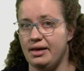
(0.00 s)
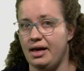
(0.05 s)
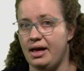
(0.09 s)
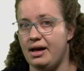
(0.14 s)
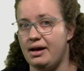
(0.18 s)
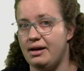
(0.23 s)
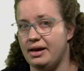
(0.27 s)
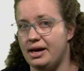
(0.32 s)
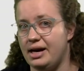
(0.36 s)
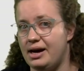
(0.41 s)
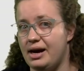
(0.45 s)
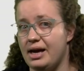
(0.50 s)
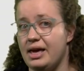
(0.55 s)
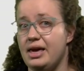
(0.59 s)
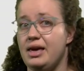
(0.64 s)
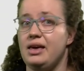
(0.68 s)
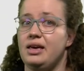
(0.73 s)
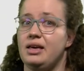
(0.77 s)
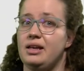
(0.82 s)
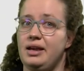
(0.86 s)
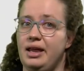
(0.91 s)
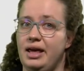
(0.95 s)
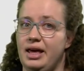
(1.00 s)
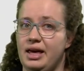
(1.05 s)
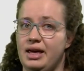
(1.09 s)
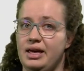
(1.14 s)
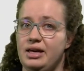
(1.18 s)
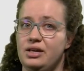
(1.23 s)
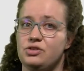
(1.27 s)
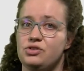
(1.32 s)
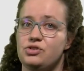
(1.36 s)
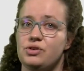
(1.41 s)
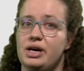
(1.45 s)
uh, I in
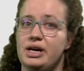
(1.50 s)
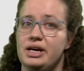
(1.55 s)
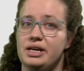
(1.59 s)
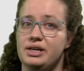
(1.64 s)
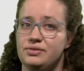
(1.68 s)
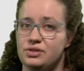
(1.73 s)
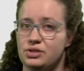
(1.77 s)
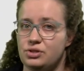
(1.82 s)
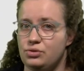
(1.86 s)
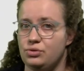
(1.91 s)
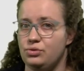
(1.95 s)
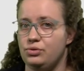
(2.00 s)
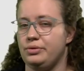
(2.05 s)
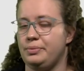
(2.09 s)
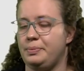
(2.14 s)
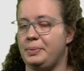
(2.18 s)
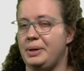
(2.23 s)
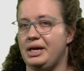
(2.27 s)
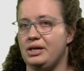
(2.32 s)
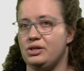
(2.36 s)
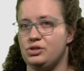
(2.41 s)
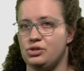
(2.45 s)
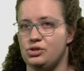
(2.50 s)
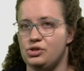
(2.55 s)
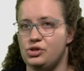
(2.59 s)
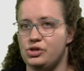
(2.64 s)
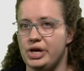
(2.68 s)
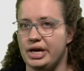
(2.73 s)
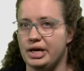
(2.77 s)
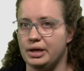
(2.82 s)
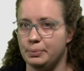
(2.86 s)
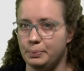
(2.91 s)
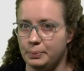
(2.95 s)
A drives to the patient
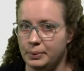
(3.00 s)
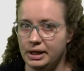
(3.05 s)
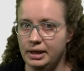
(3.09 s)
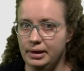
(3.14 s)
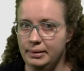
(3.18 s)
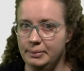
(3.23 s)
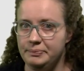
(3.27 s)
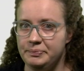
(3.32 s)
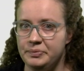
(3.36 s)
J and P.